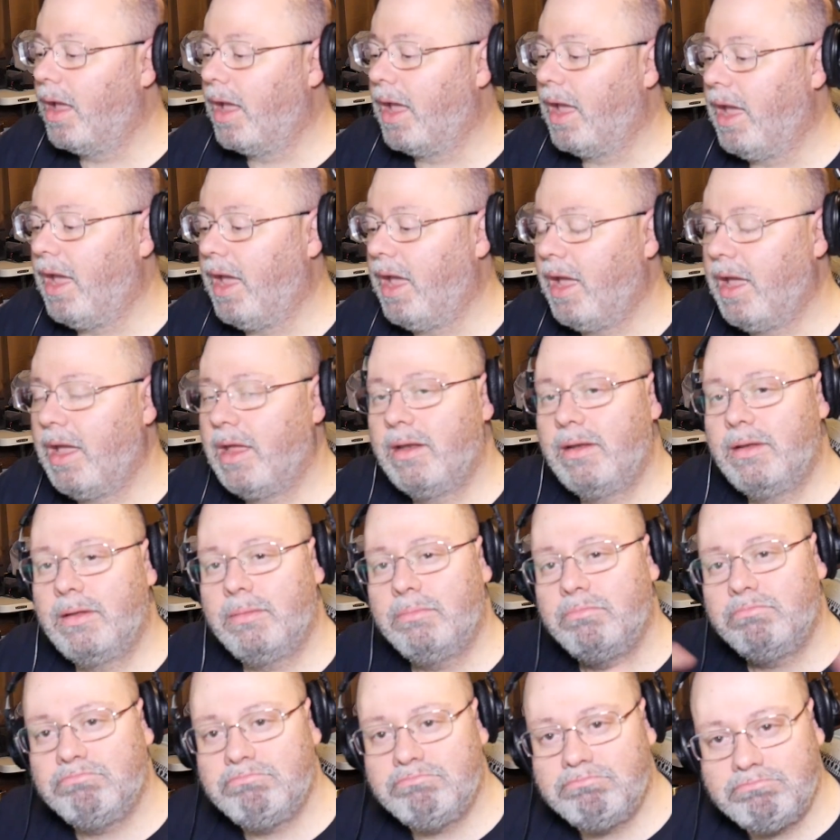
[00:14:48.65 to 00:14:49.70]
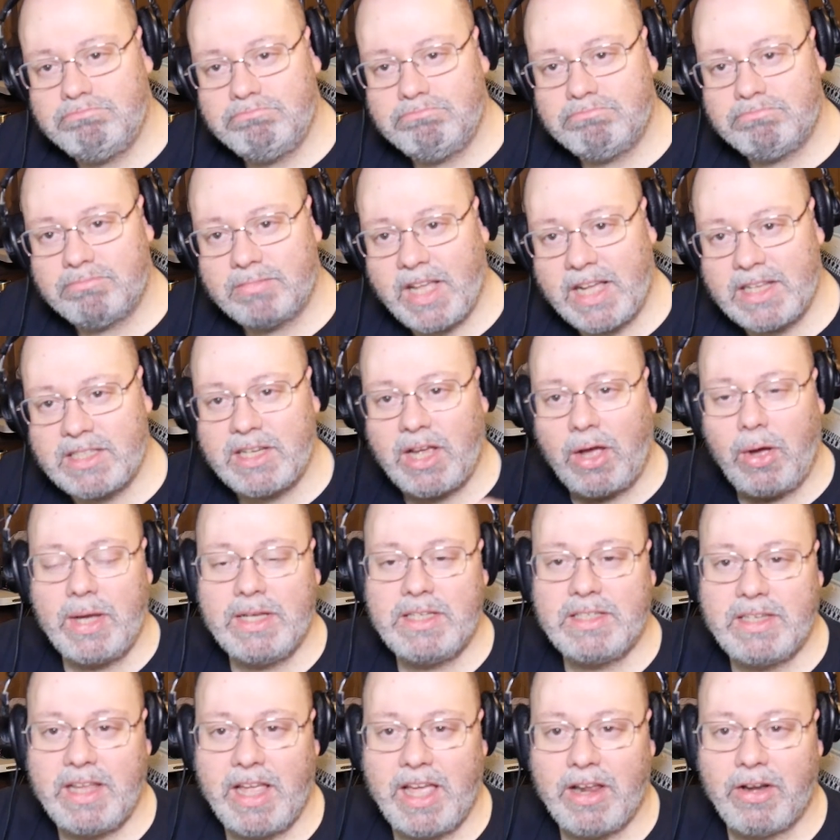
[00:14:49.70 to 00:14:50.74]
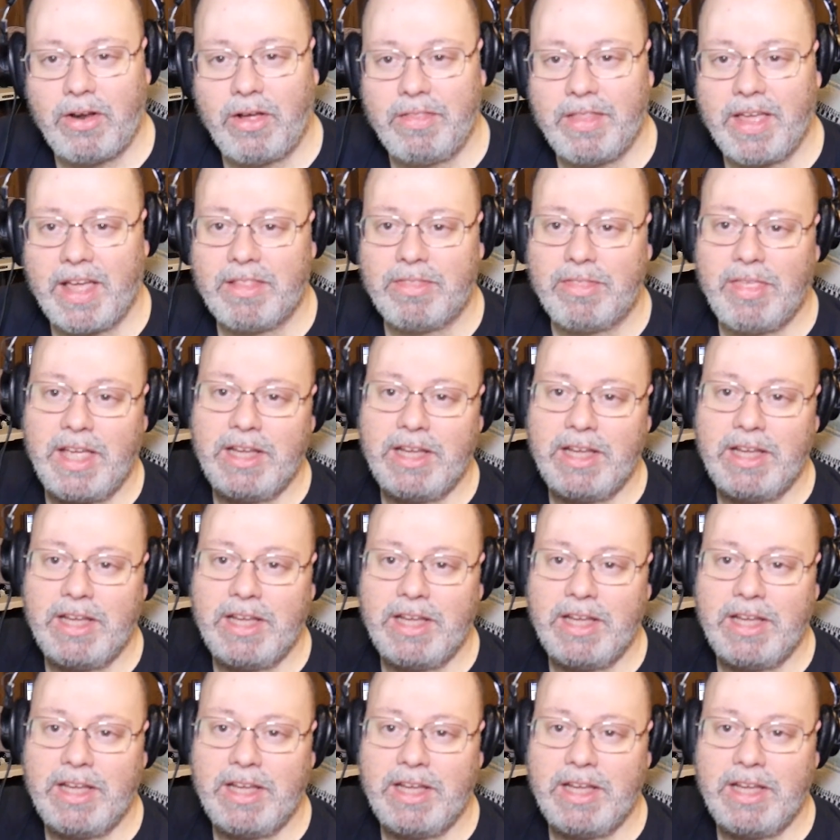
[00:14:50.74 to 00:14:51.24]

And that's how I stand on that.